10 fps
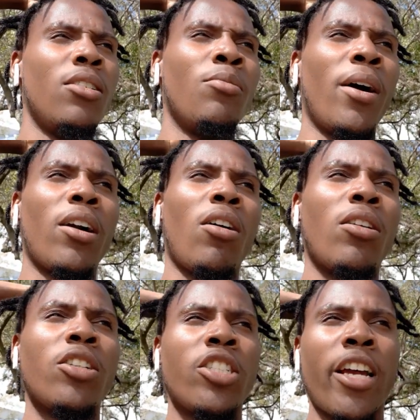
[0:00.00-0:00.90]
You might
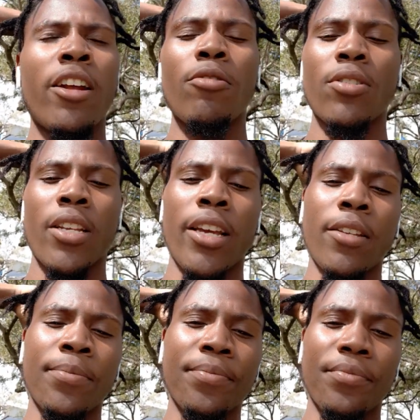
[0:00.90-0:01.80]
call the shadow
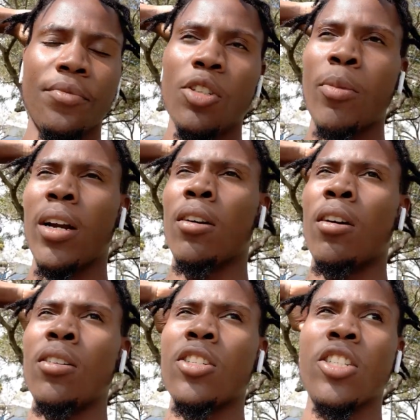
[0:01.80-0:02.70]
Satan, you might
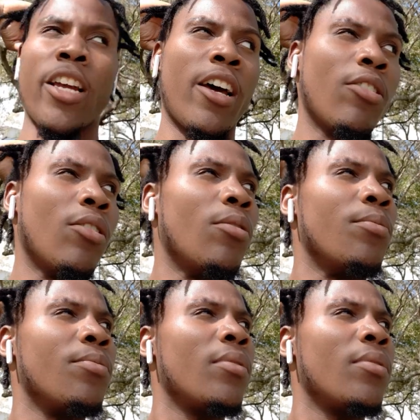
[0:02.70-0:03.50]
call the shadow,